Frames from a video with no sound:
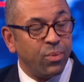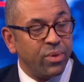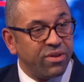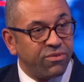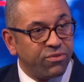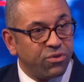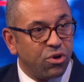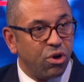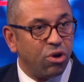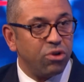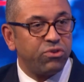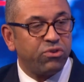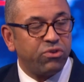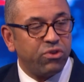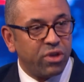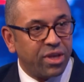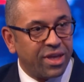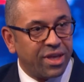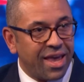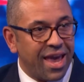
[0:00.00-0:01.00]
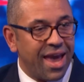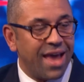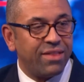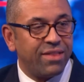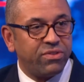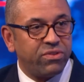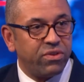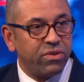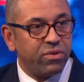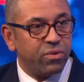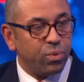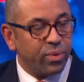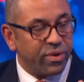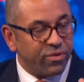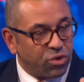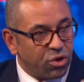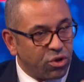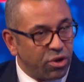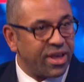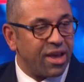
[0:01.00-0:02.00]
are, and we've got to get
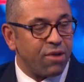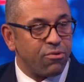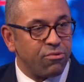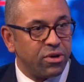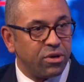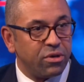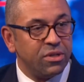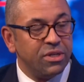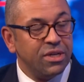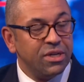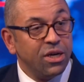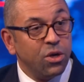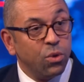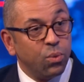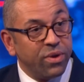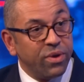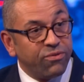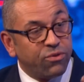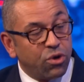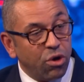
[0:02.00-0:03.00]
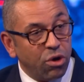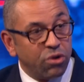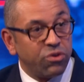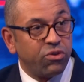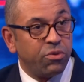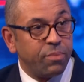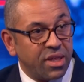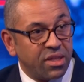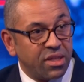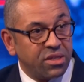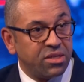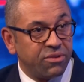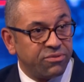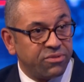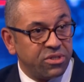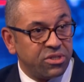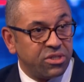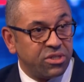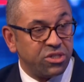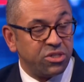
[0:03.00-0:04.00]
real. We've got to make the
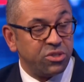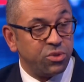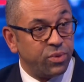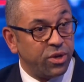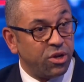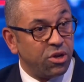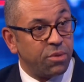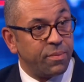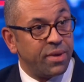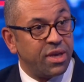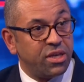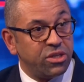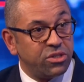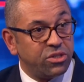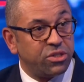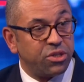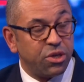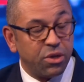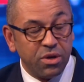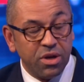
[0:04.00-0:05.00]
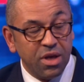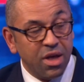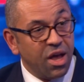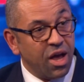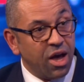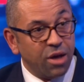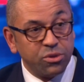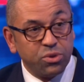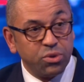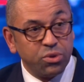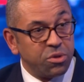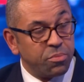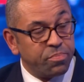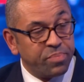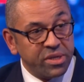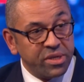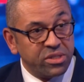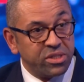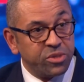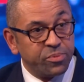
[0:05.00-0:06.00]
tough decisions. We've got to make it soon. I was talking
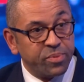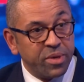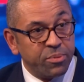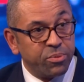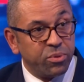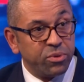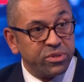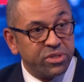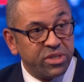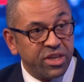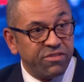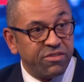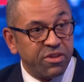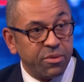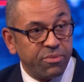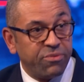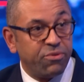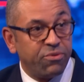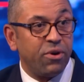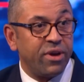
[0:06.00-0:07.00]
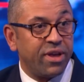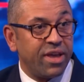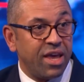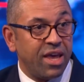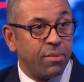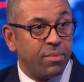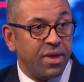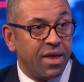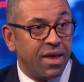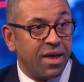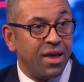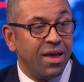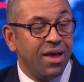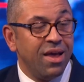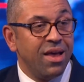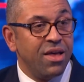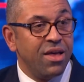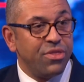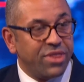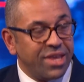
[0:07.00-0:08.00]
to business people this evening before I came here.
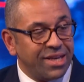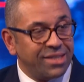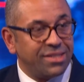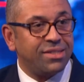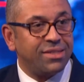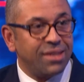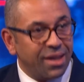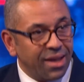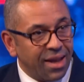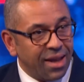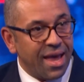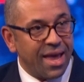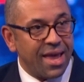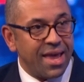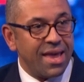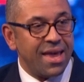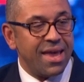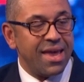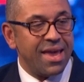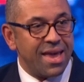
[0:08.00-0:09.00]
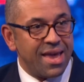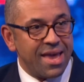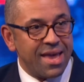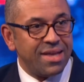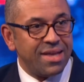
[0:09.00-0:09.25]
This delay